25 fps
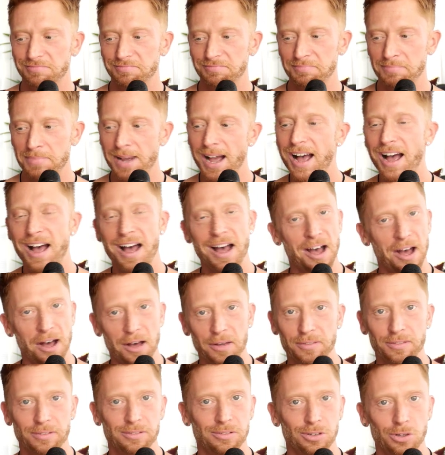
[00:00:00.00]

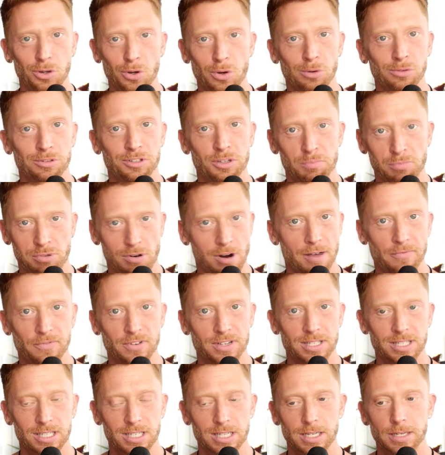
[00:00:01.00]
path holds a
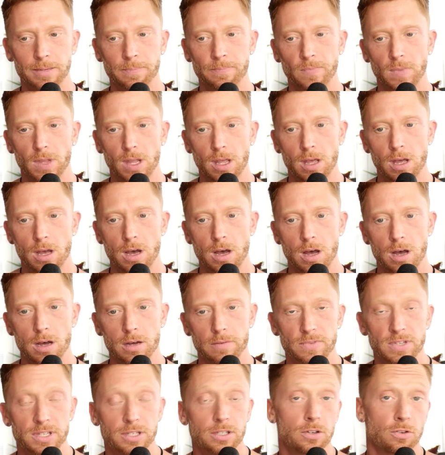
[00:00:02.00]
prophecy of
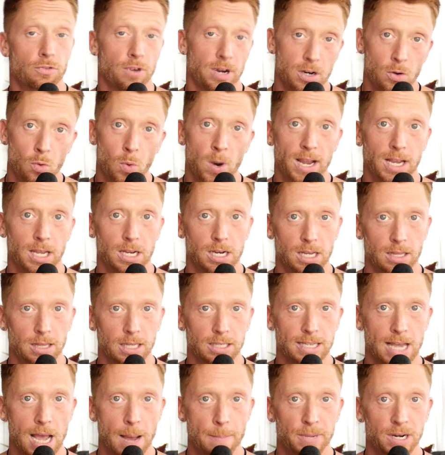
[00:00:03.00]
this great awakening that's
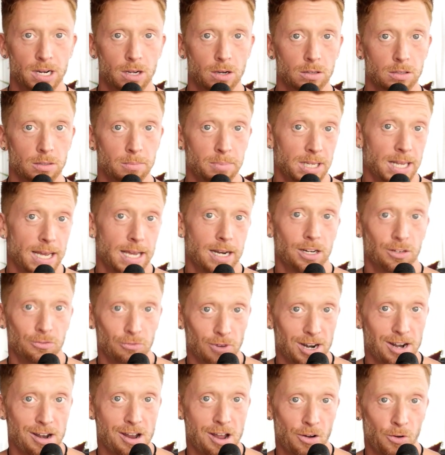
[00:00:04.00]
happening on the planet
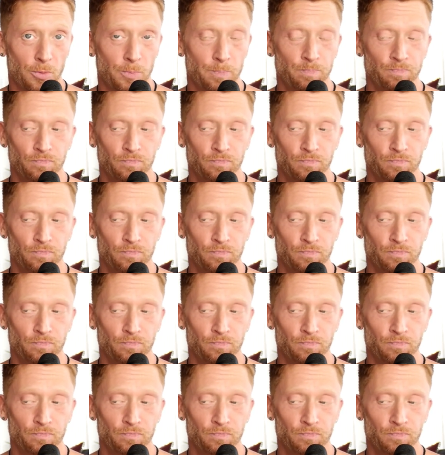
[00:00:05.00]
right now,